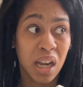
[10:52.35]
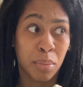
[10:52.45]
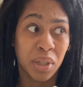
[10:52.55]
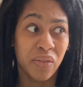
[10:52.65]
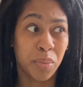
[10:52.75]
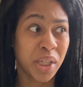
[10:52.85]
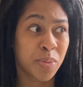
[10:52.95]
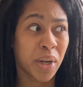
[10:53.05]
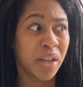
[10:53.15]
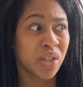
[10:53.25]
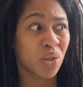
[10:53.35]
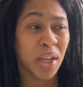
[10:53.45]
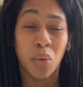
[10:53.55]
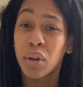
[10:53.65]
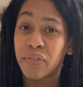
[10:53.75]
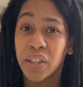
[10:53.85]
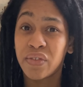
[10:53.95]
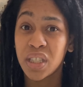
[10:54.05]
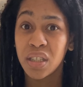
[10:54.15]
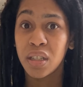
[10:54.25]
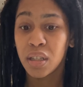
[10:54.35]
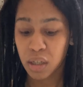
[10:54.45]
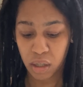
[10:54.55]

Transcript: I believe the Beach Bunnies are like $150